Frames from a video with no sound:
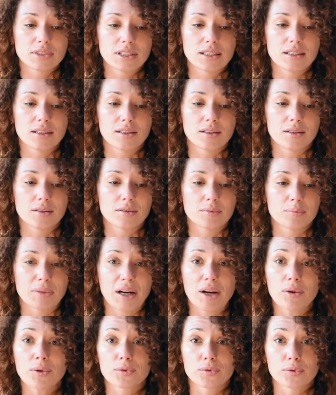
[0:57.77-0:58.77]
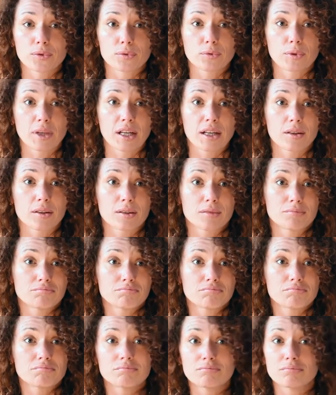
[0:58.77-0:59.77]
powerful,
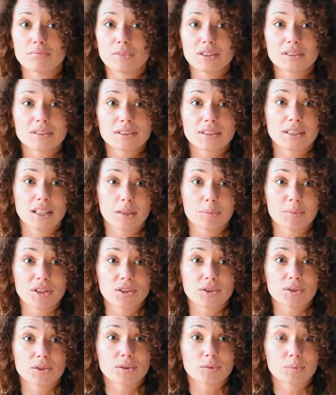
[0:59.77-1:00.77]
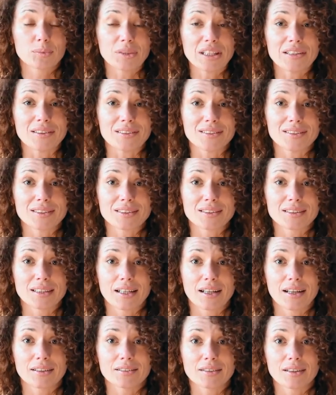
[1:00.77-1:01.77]
multidimensional beings,
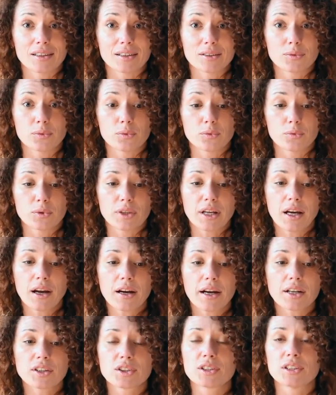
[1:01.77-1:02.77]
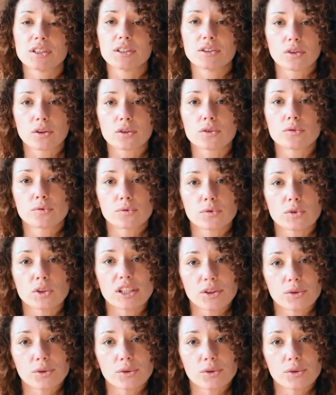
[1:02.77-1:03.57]
and that we are actually not fully